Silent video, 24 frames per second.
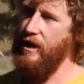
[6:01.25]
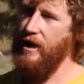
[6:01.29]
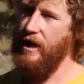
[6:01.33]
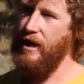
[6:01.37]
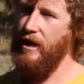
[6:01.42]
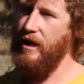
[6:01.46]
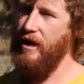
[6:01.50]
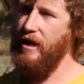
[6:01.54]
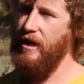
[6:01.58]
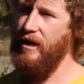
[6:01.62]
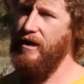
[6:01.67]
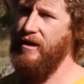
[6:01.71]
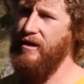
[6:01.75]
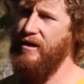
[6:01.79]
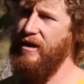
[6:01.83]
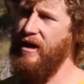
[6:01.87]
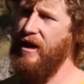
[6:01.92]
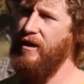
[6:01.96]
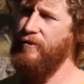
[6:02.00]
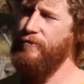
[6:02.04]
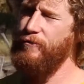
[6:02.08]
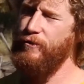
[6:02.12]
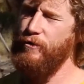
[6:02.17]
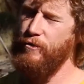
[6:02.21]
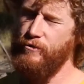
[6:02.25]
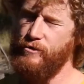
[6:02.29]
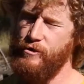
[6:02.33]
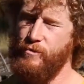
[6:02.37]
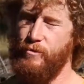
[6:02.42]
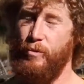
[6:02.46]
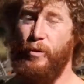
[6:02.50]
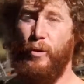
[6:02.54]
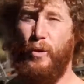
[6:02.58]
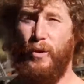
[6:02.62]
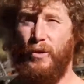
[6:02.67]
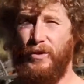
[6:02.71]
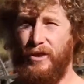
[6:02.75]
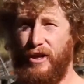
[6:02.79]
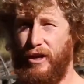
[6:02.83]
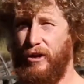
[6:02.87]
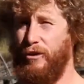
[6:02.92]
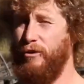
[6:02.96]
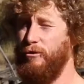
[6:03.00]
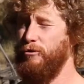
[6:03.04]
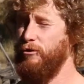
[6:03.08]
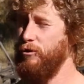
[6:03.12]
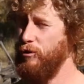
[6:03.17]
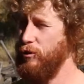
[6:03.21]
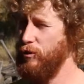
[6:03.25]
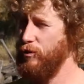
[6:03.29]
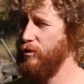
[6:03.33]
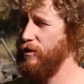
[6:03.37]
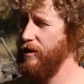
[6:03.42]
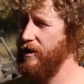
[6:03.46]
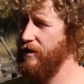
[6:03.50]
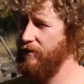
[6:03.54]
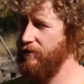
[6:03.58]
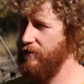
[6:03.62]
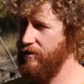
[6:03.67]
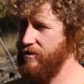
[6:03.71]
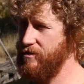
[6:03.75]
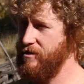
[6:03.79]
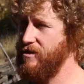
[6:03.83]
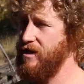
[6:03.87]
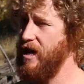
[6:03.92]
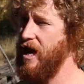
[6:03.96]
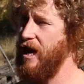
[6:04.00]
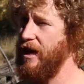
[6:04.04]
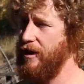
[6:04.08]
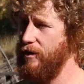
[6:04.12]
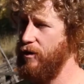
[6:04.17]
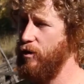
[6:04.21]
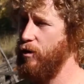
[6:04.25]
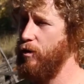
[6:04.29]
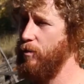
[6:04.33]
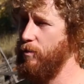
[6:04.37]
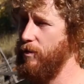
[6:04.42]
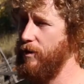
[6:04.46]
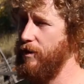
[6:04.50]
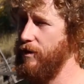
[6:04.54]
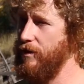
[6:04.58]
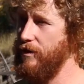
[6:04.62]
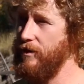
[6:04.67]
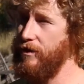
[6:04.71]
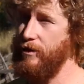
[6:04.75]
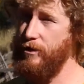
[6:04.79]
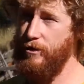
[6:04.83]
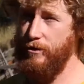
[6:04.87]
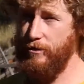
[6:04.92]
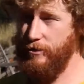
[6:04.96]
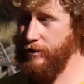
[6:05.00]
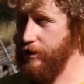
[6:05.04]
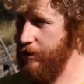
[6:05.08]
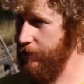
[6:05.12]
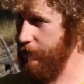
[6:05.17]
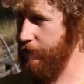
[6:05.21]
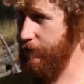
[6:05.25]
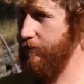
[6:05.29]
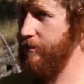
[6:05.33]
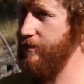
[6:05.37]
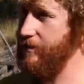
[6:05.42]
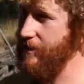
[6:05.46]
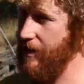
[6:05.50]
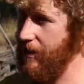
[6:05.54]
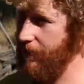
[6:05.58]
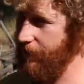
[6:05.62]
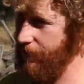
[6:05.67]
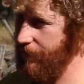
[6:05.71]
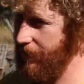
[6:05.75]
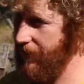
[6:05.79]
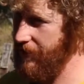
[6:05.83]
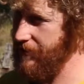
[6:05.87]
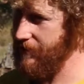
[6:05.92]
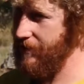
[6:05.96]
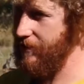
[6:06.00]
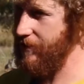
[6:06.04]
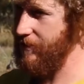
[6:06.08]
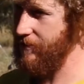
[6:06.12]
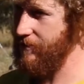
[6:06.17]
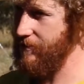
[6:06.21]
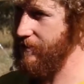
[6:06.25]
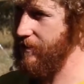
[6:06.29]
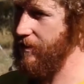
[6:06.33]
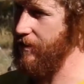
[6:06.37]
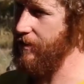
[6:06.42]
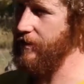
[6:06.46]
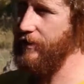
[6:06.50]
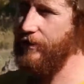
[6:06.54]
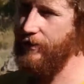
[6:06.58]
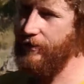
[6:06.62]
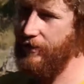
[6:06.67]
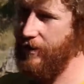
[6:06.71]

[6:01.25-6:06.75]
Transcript: and I feel it's important you do leave a side open, generally the side facing the sun.